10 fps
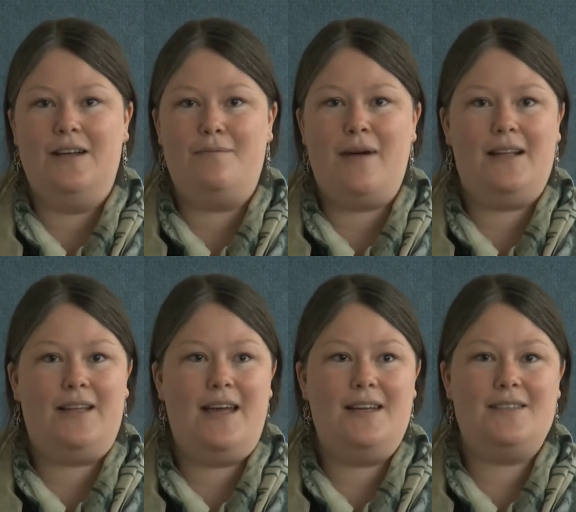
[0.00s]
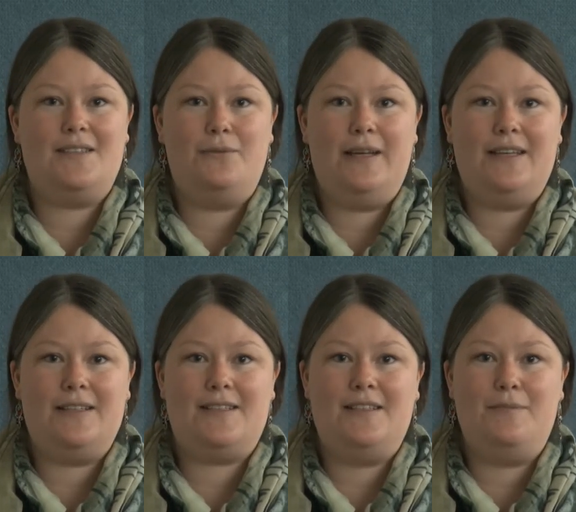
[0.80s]
My clan is the
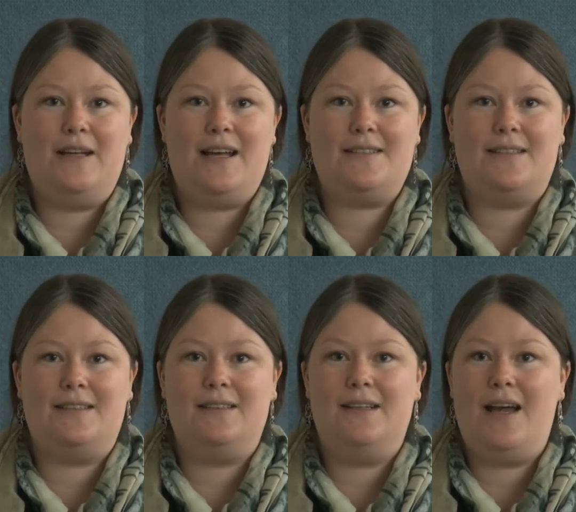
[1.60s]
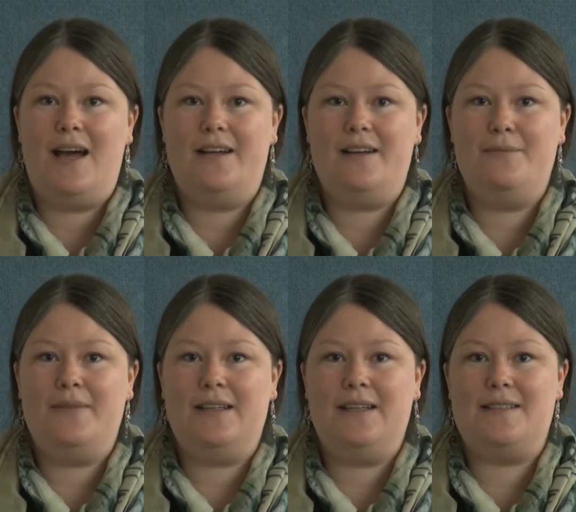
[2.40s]
weakest in Manasseh, and I am
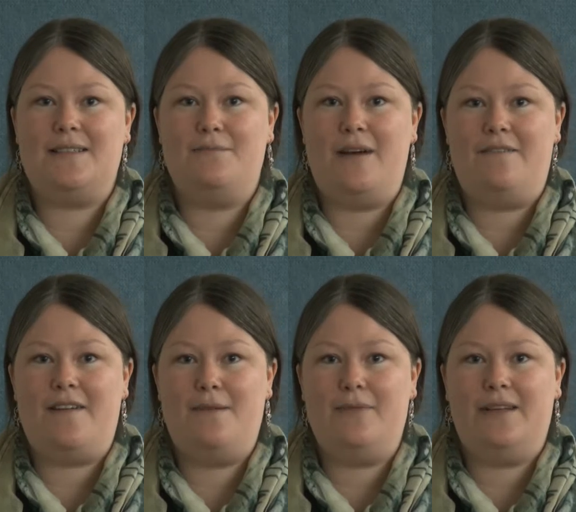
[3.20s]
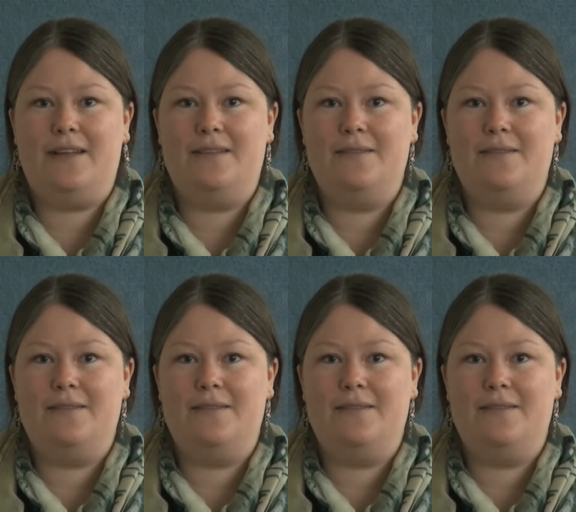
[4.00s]
the least in my family.